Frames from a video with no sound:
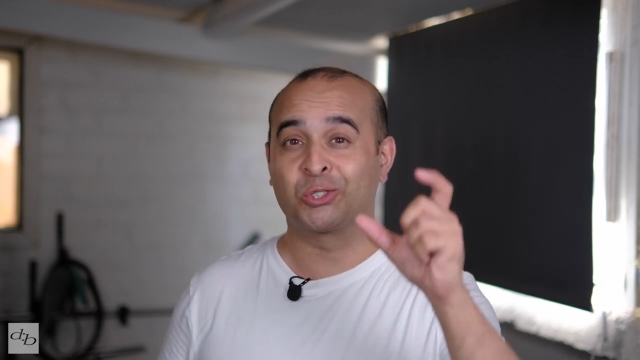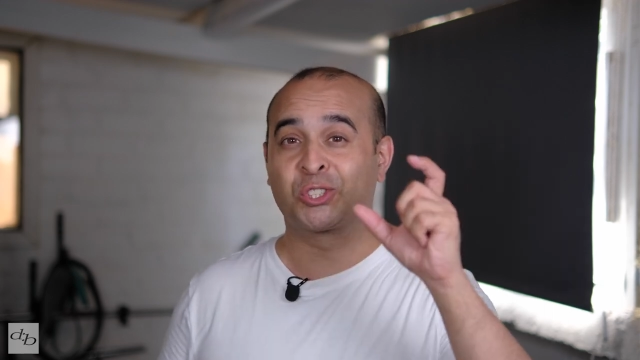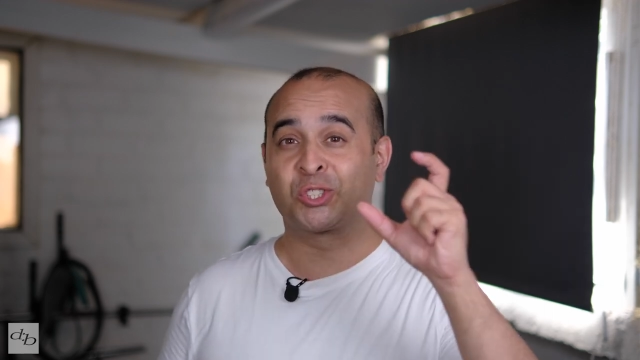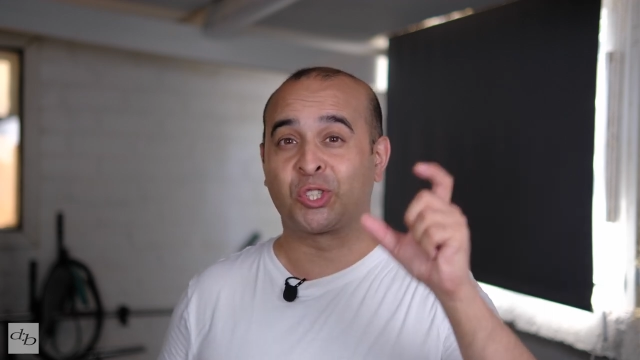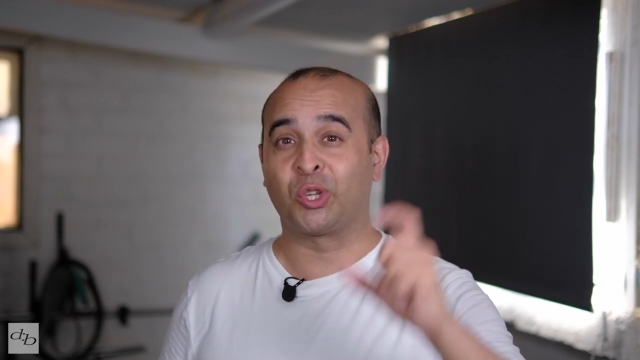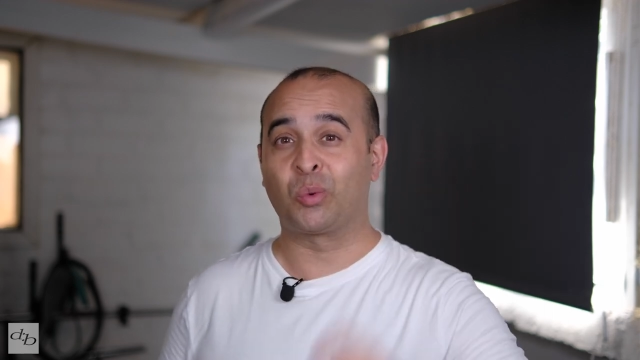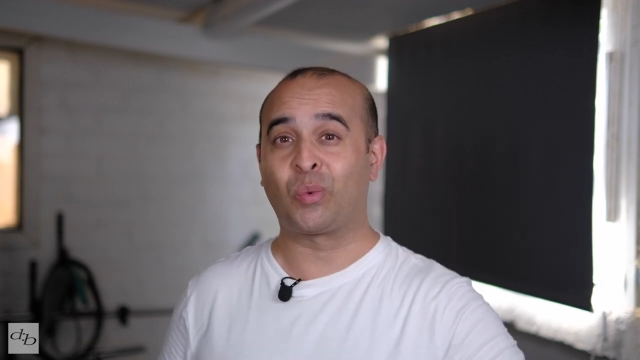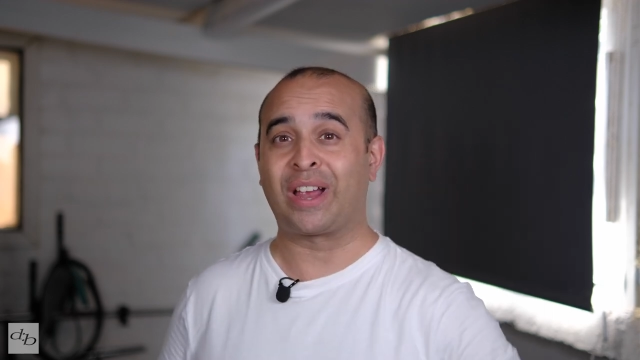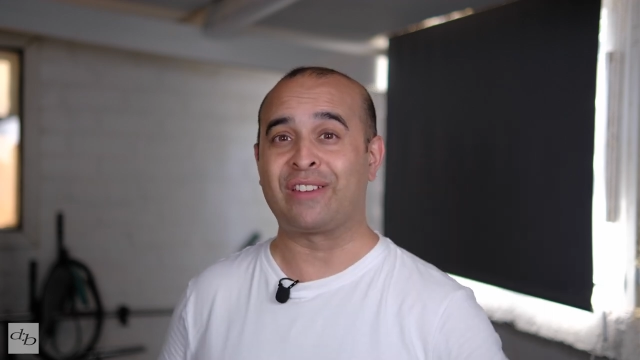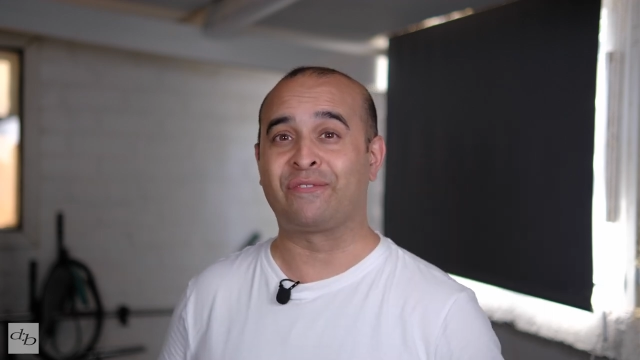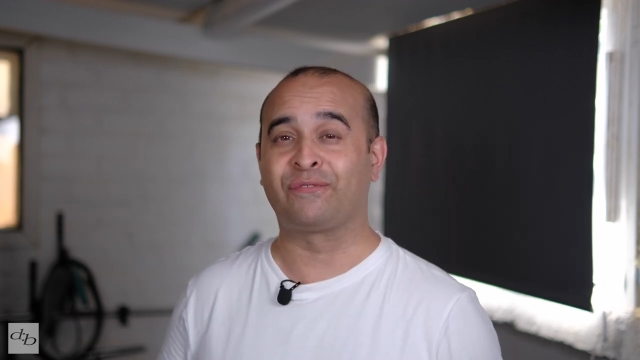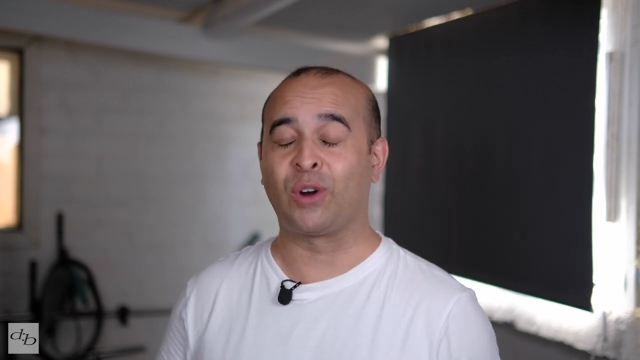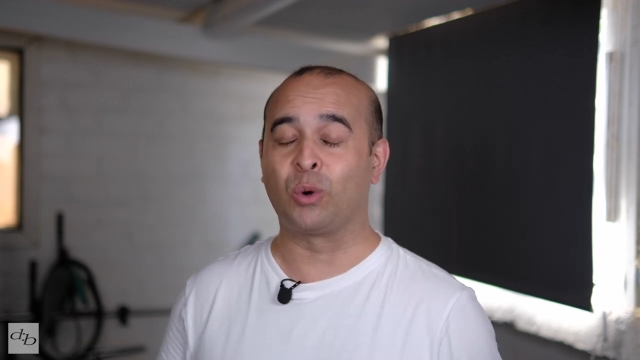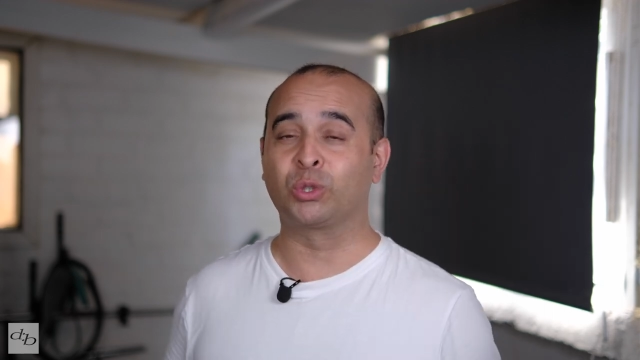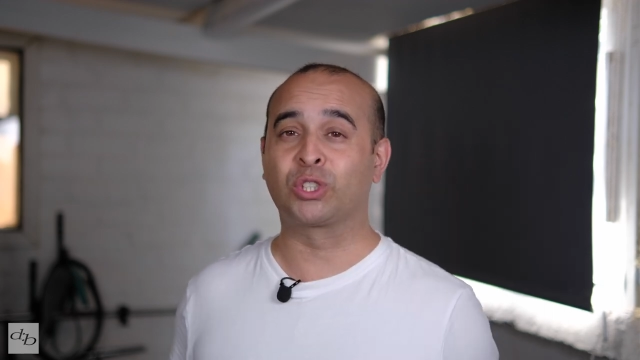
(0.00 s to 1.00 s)

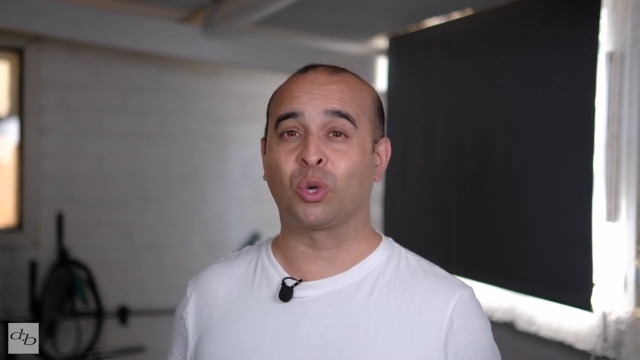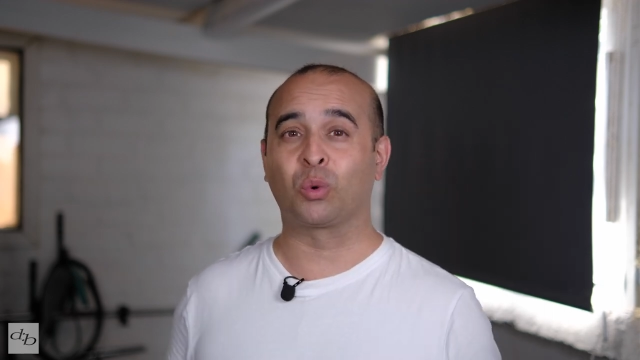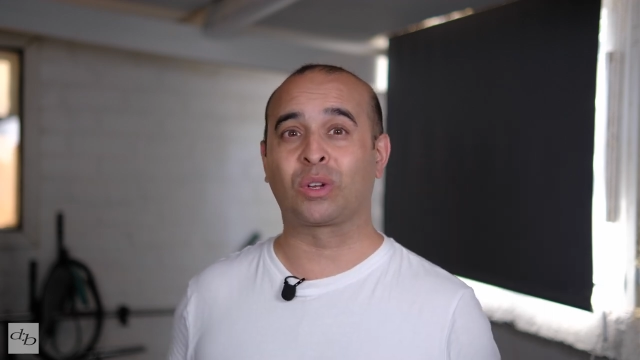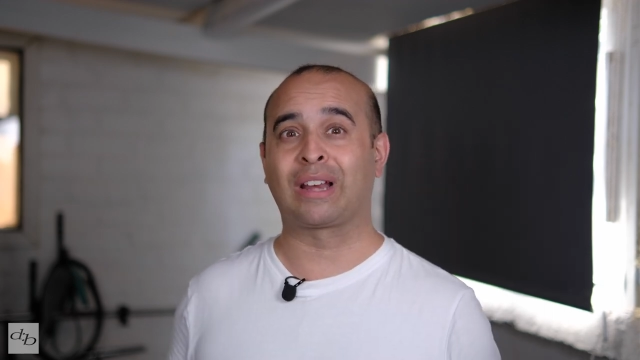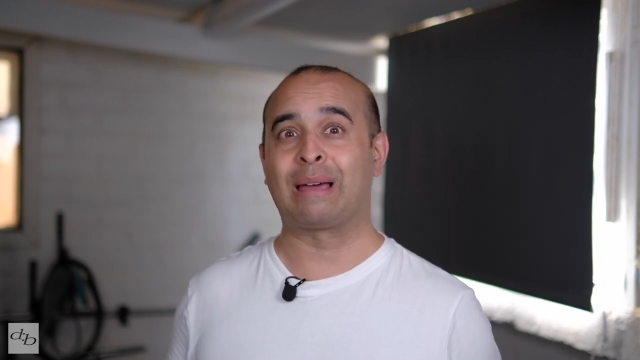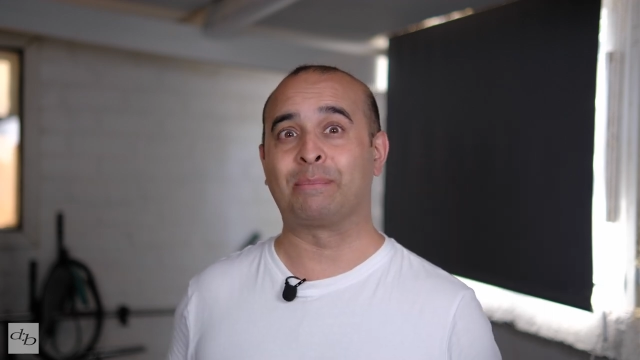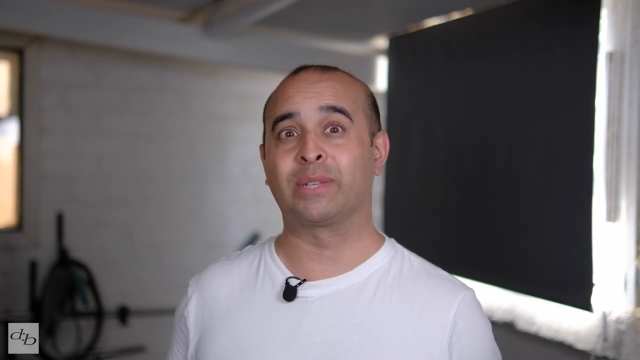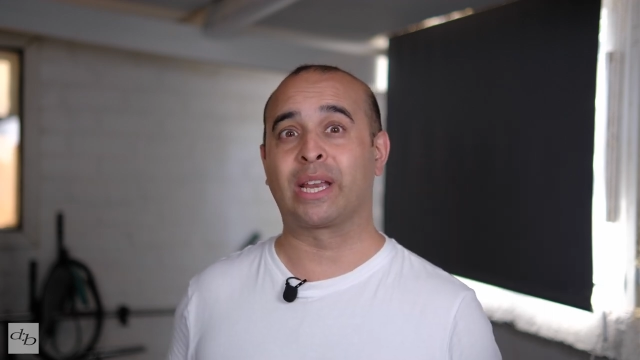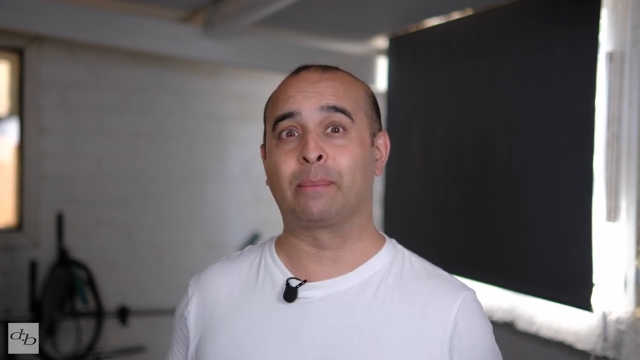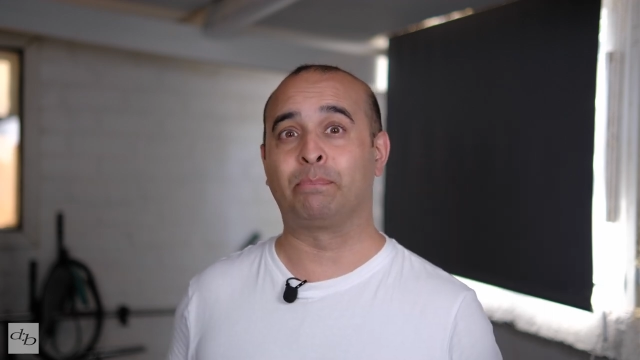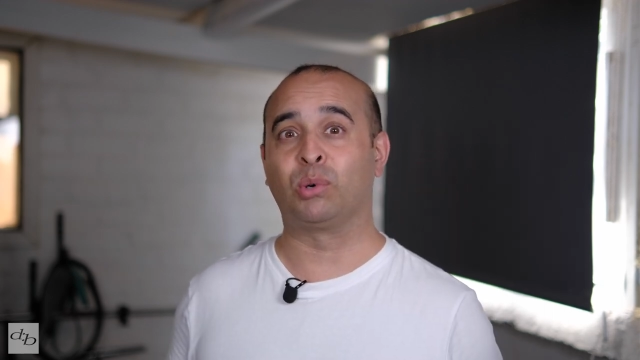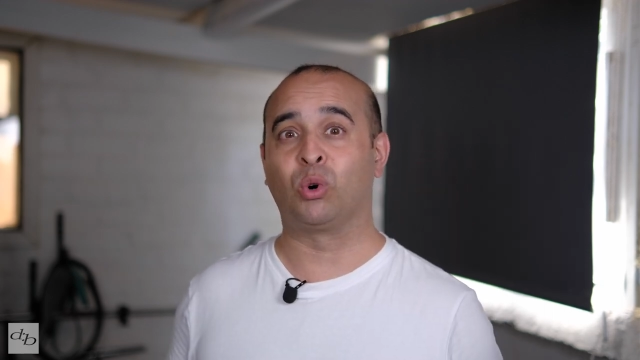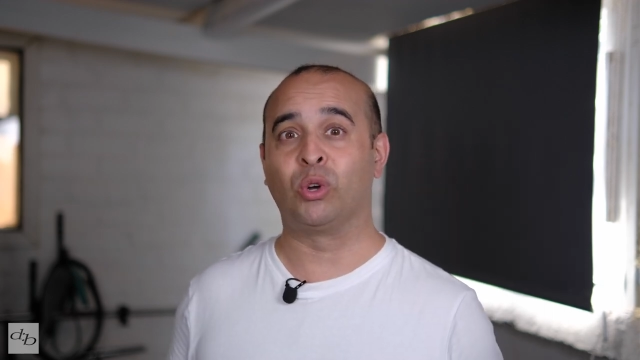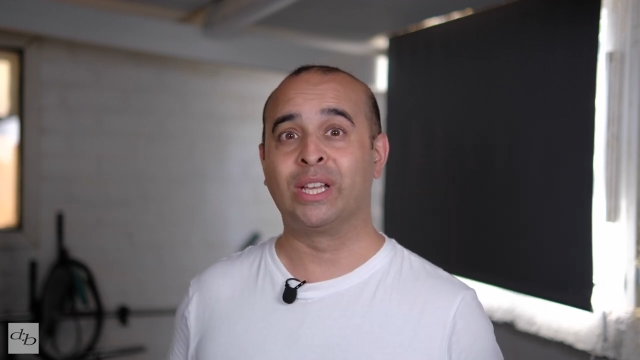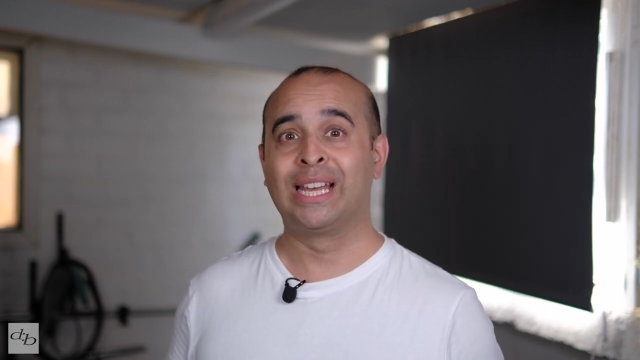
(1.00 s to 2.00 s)
Sunwayfoto clamp that I
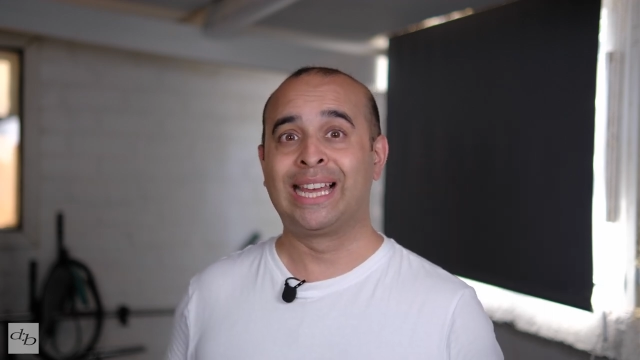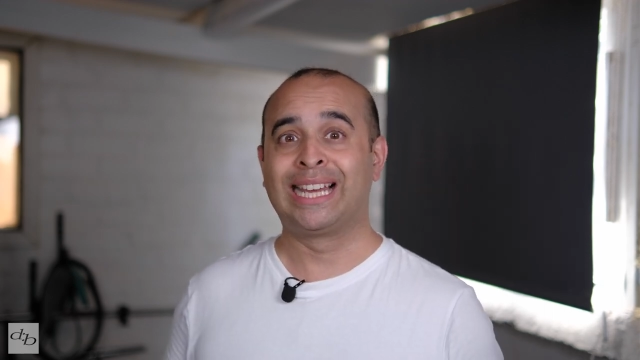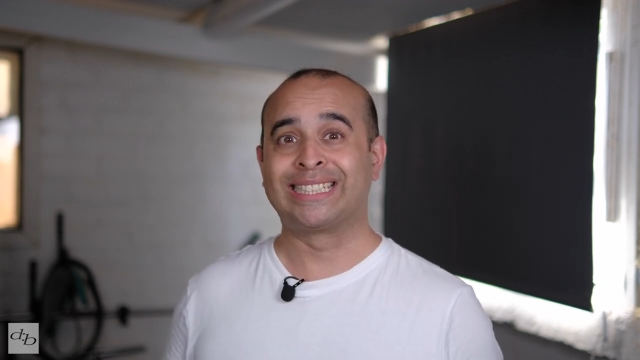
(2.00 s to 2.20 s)
bought